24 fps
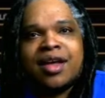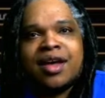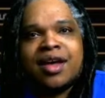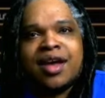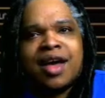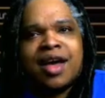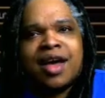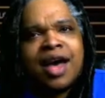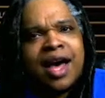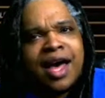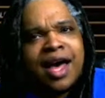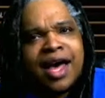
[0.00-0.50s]

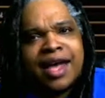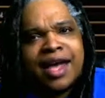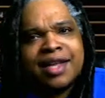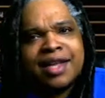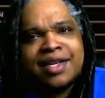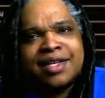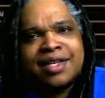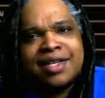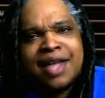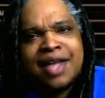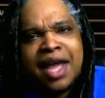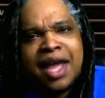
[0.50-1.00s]
God
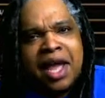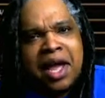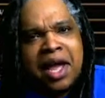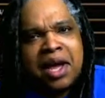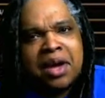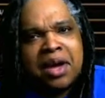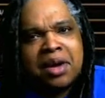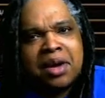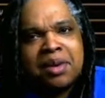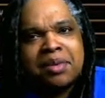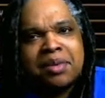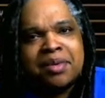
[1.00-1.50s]
damn.
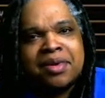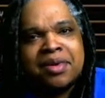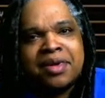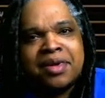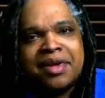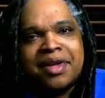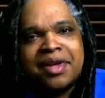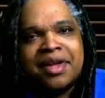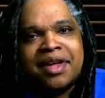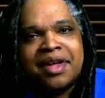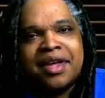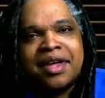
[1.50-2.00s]

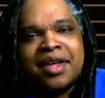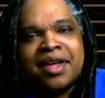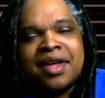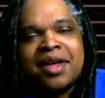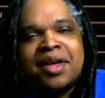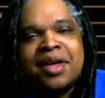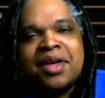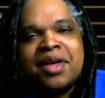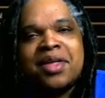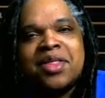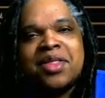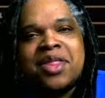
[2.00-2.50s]

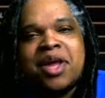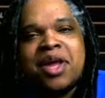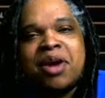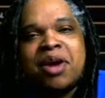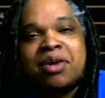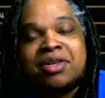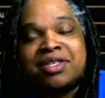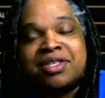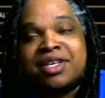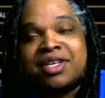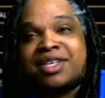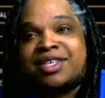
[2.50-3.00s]
There
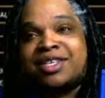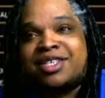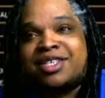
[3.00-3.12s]
was a